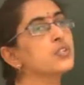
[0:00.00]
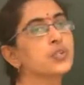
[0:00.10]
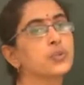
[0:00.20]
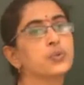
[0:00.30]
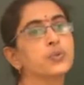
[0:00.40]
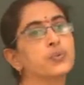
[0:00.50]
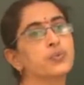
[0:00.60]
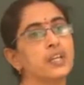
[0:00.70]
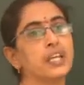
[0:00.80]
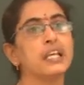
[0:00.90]
2,
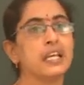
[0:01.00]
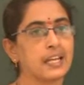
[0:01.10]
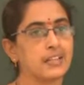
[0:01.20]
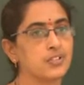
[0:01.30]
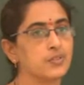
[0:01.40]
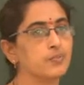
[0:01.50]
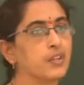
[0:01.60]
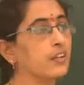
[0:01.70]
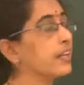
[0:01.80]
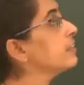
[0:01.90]
3, 8.
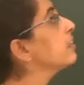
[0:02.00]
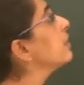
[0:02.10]
Right?